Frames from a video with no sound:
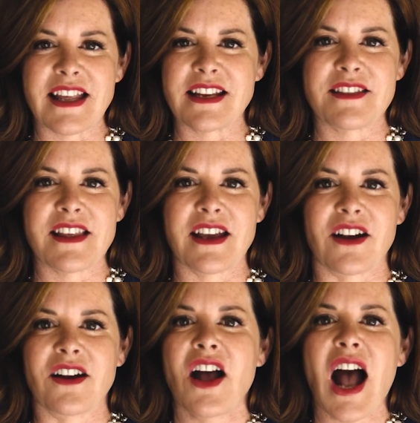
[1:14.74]
then and
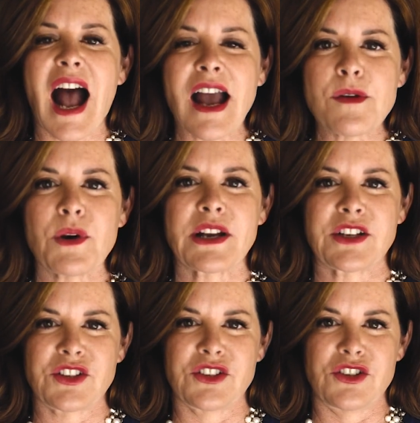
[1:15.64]
there, I wanted to